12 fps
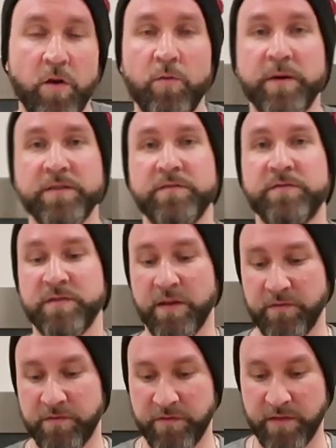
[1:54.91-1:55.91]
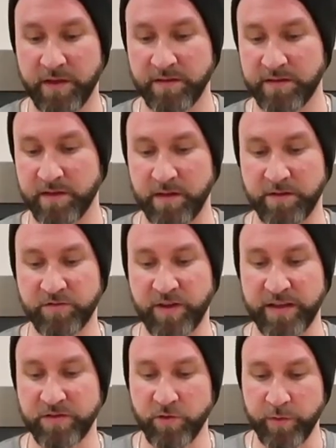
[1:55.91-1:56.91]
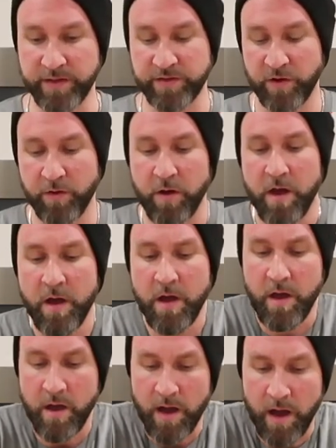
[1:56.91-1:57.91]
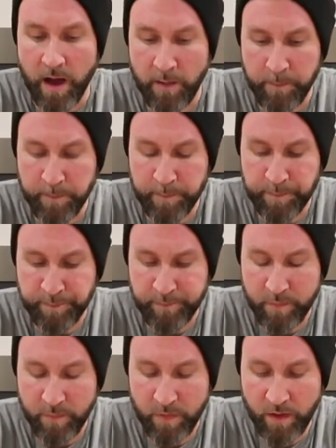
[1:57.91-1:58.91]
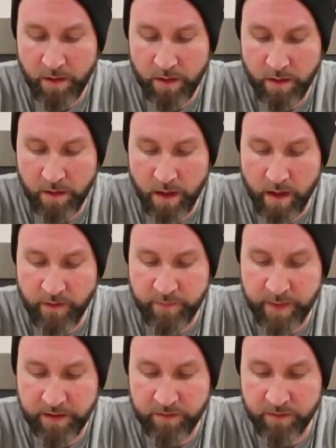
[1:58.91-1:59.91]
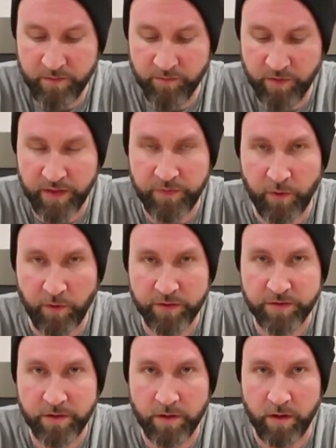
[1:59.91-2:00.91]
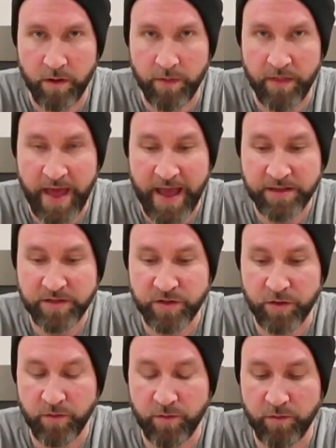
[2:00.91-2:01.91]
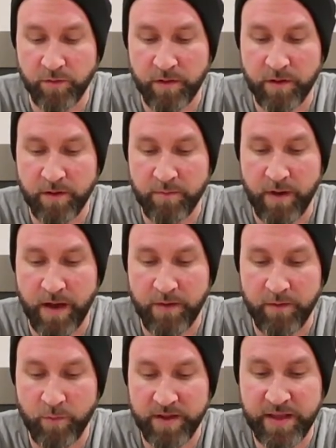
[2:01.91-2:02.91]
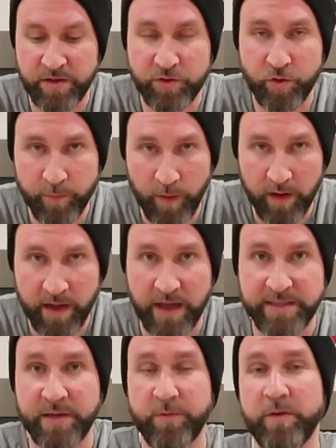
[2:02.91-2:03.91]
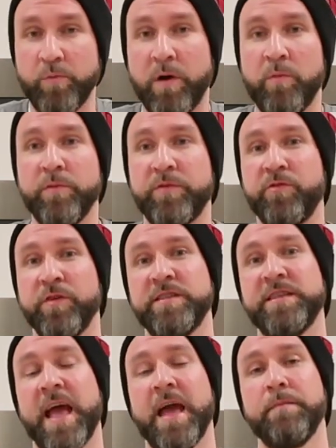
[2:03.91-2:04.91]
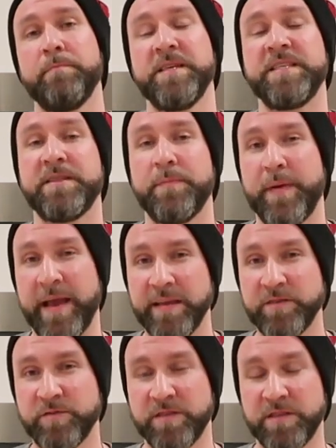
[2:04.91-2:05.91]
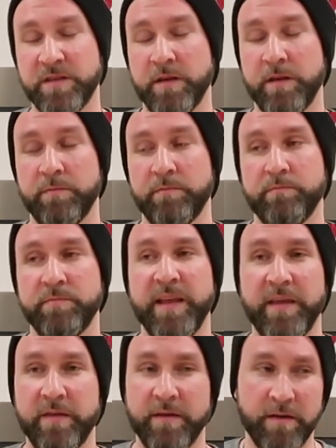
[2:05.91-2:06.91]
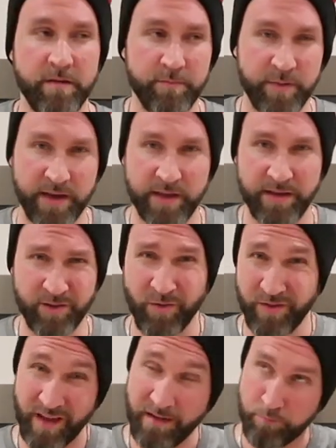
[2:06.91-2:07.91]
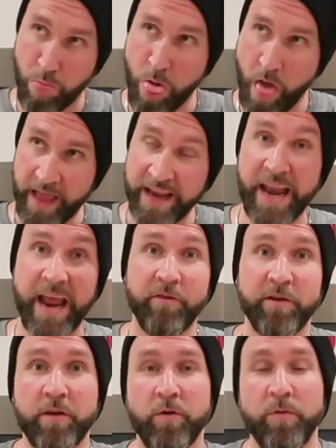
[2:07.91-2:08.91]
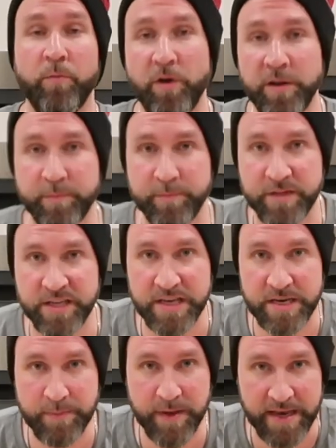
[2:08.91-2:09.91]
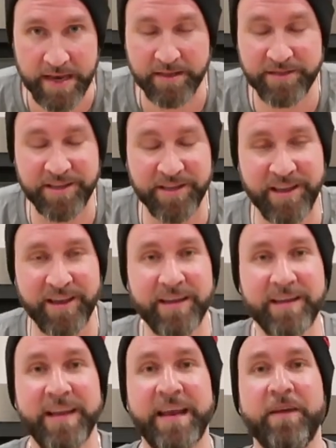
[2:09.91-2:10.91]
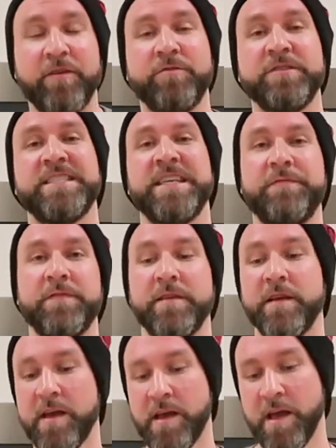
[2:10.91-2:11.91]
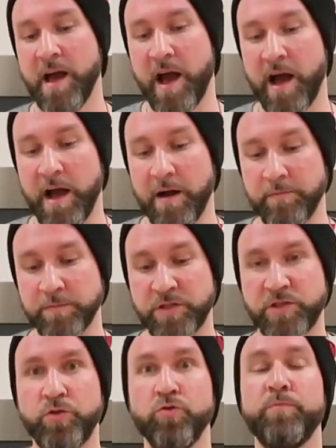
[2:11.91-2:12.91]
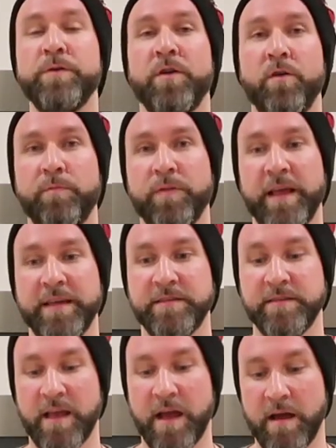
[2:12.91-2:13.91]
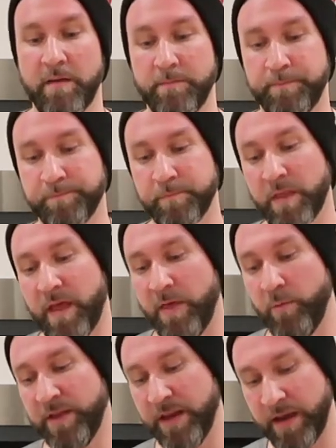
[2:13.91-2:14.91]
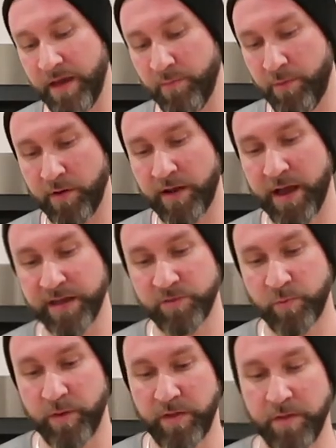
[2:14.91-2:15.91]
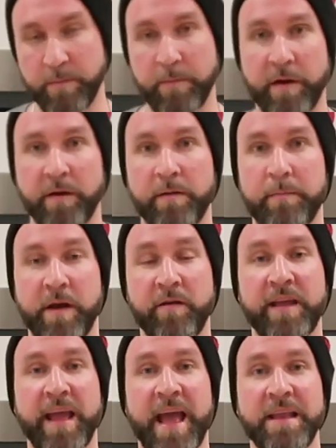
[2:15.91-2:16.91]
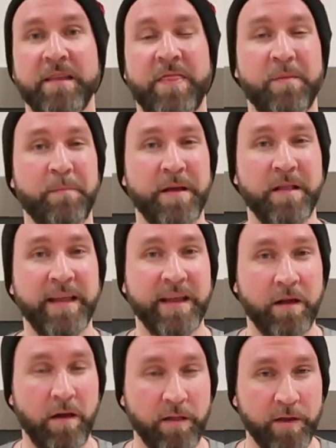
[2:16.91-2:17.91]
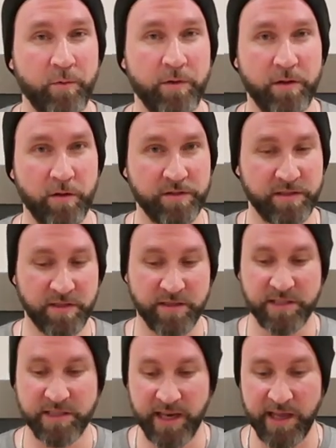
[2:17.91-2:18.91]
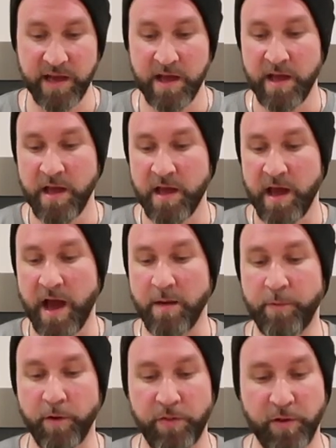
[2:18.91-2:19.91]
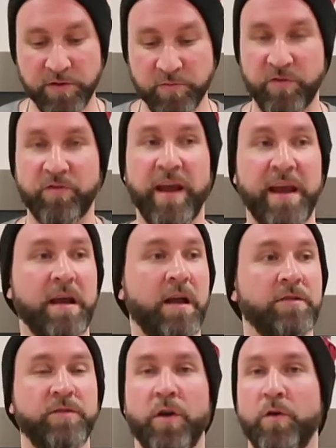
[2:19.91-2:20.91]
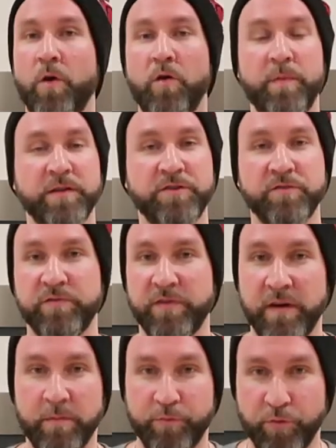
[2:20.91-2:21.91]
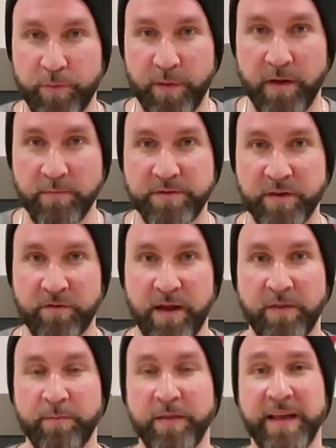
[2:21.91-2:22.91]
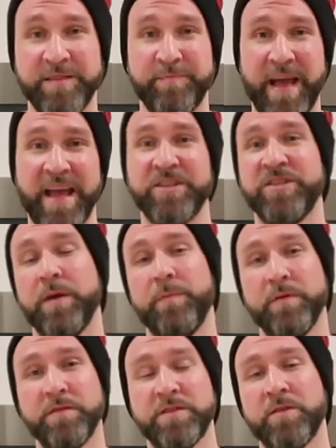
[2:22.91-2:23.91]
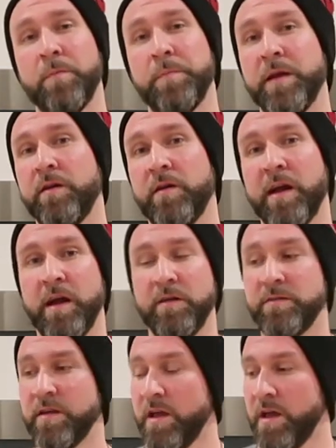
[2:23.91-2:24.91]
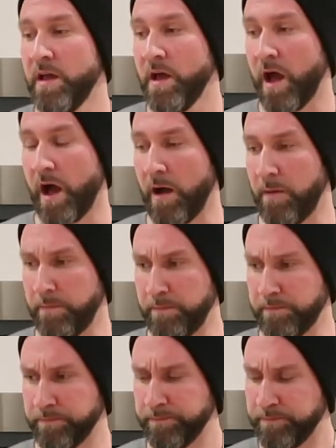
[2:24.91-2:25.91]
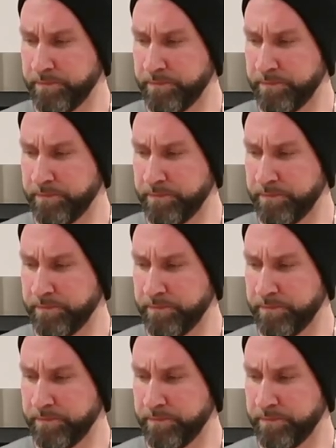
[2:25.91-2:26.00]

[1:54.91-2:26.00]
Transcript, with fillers: a whole bunch of stuff that uh, Australia's doing. So, um, I've been really focused on that. So my did two podcasts here. We did one with Chris at Mr. Banks, which is in a near the in an area called the Mornington Peninsula, in an area called Seaford. Um, super dope place. Um, and then we did another podcast with Mer- Merrick at the Mill in Collingwood, close to the city. Uh, both of those were great. I got to go to a whole bunch of uh, brew pubs around the place Bad Shepherd, Stomping Ground, um,